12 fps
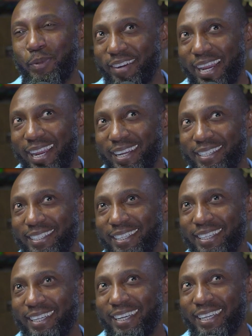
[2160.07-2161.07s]
grand,
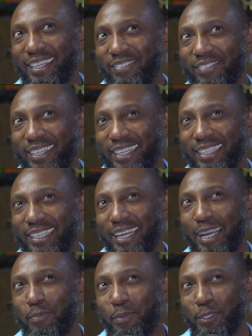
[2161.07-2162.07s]
and I'm like,
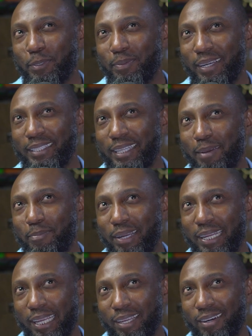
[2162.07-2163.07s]
I multiplied that by
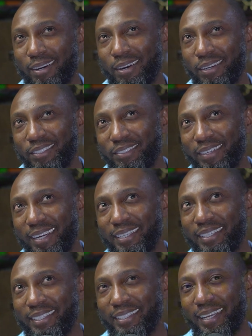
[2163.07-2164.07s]
like
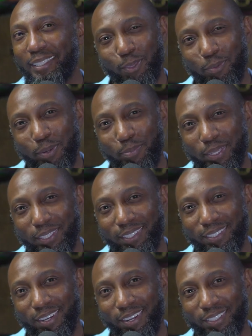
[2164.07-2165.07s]
100. That's $3
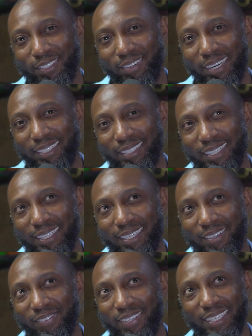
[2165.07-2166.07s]
million right there.
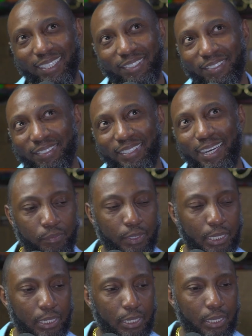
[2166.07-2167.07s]
I'm like, you know,
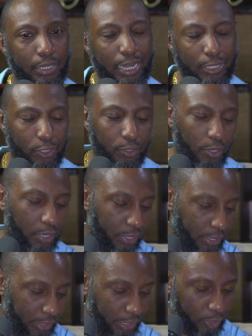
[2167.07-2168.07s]
that stock
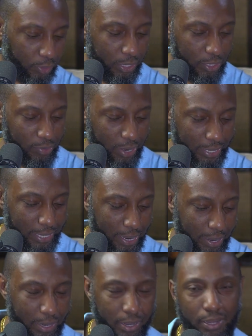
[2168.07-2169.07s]
currently trades right
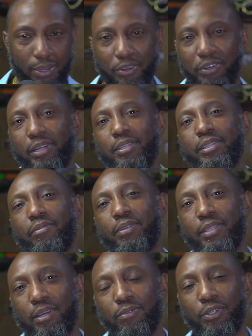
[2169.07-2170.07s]
now at
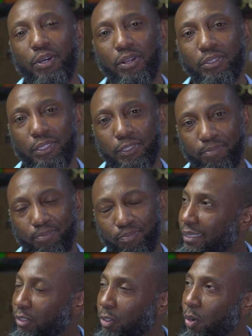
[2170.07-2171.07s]
$177.
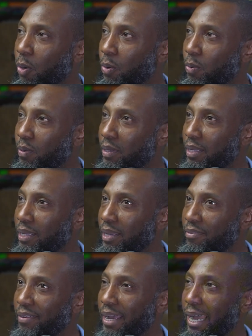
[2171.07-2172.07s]
So
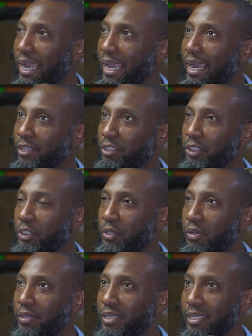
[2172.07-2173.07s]
if I had just
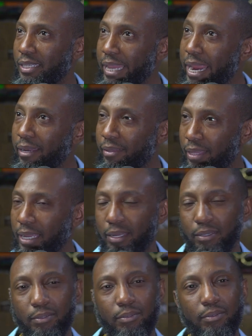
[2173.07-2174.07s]
done the same
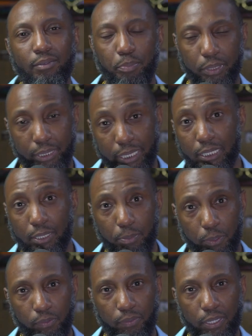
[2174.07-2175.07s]
thing,
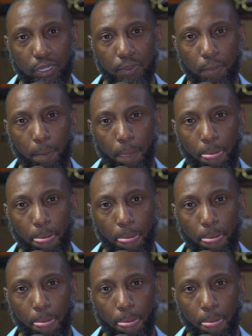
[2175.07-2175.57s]
predictable thing,